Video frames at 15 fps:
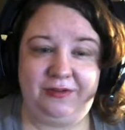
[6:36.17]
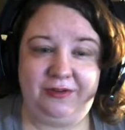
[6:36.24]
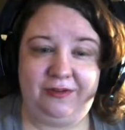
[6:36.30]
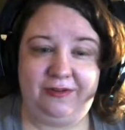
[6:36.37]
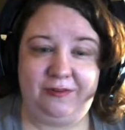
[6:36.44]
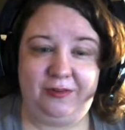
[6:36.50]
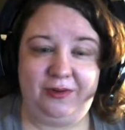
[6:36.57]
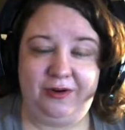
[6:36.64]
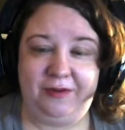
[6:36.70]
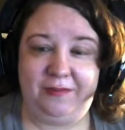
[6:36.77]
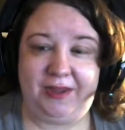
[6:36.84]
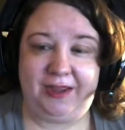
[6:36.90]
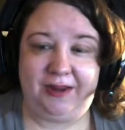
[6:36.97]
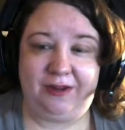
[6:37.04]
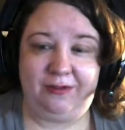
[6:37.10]
you support
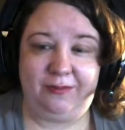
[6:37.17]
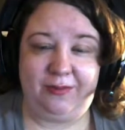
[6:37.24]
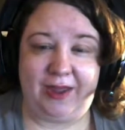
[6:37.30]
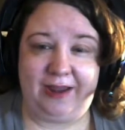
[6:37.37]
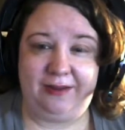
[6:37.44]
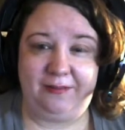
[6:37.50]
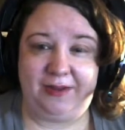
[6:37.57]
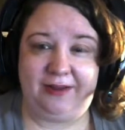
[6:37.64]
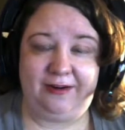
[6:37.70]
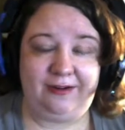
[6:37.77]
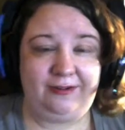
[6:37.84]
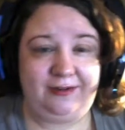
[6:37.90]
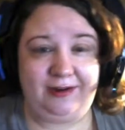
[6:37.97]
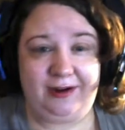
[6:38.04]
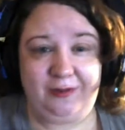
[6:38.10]
me and you like me and you
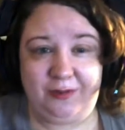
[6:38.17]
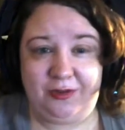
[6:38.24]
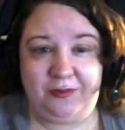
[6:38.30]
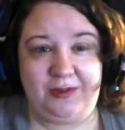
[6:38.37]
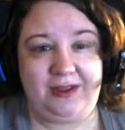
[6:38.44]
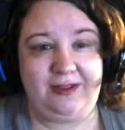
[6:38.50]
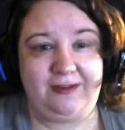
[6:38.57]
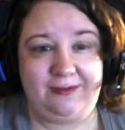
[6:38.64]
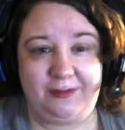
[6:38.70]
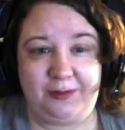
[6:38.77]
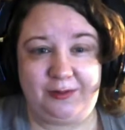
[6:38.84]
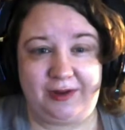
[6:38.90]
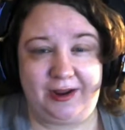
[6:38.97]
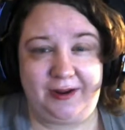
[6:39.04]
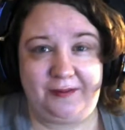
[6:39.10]
stuck with me this whole
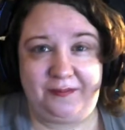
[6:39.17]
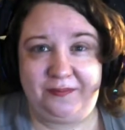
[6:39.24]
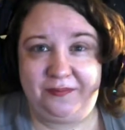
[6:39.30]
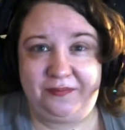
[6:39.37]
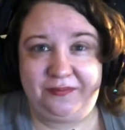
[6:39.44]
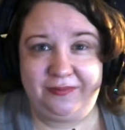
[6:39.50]
time,